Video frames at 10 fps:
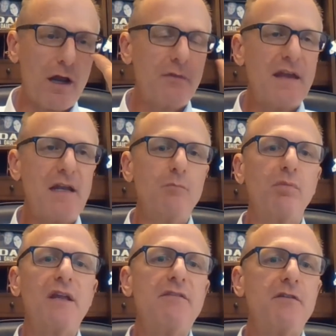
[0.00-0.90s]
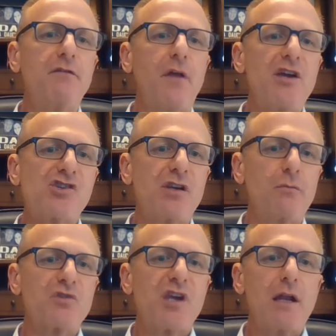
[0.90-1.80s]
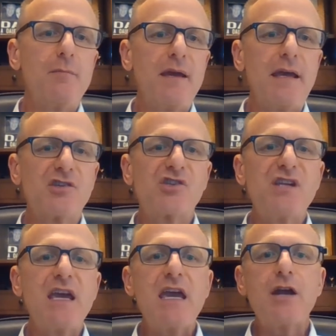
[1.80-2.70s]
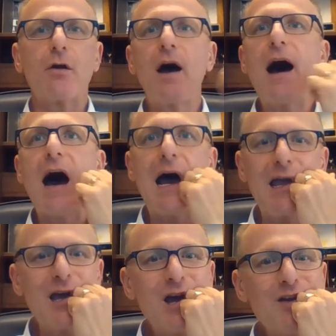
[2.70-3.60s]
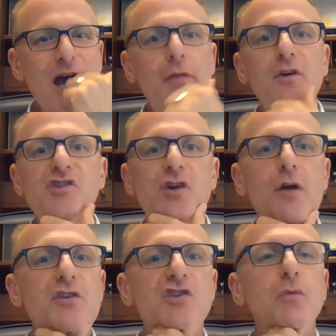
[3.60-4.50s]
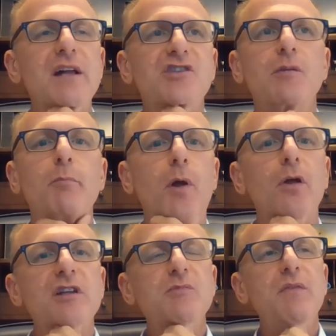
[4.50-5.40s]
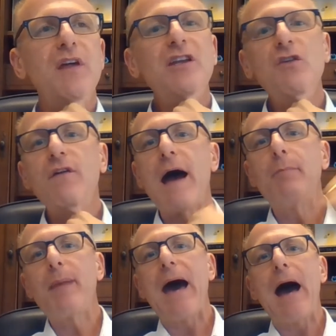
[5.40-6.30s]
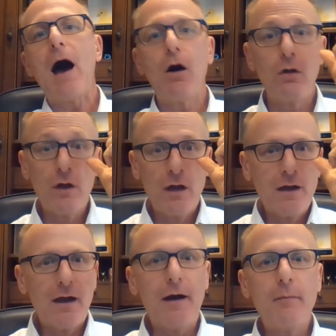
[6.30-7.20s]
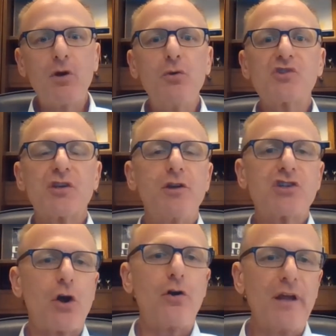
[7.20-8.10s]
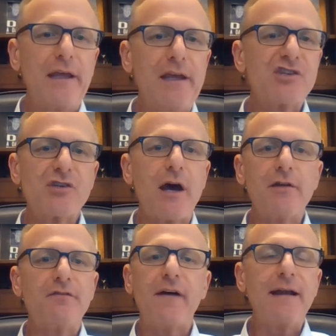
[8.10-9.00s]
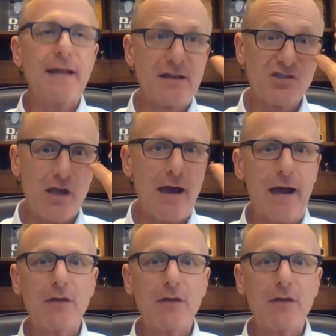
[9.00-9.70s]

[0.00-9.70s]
They didn't believe inflation was going to be sticky or high. Now they're starting to sweat some bullets. But then you've got Powell, who's an attorney. He's not a finance guy.